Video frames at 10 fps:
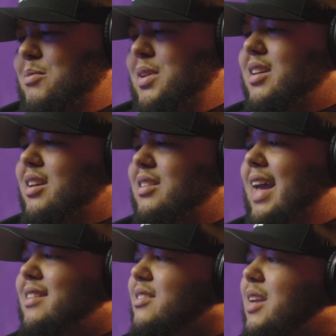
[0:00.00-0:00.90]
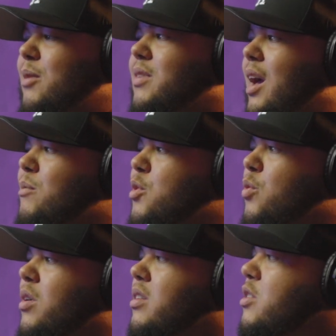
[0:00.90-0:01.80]
because at the same time,
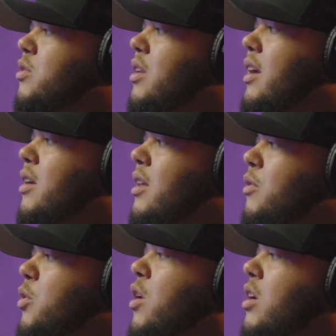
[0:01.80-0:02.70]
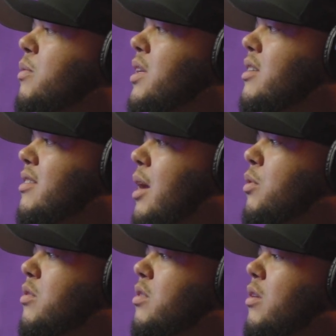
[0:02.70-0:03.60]
you want, you like, we're called to be a
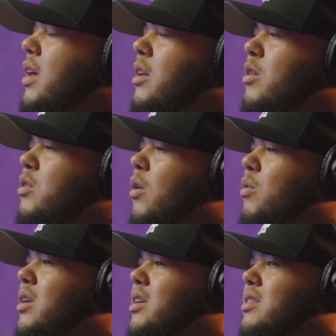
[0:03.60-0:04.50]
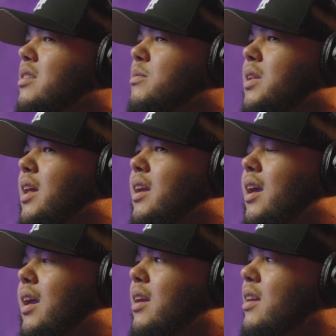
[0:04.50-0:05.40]
disciple. So, like, you don't want to just be like,
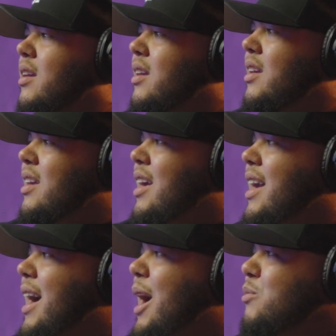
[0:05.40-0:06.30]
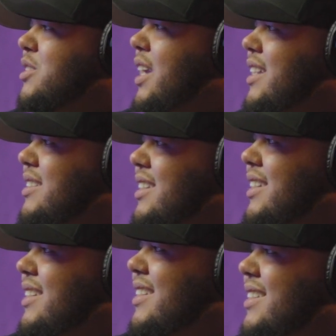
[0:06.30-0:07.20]
hey, I'm
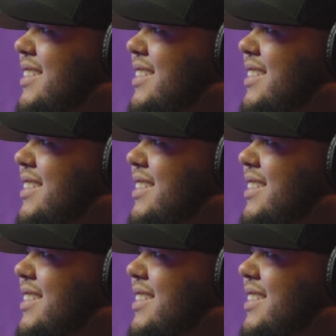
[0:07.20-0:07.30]
changing.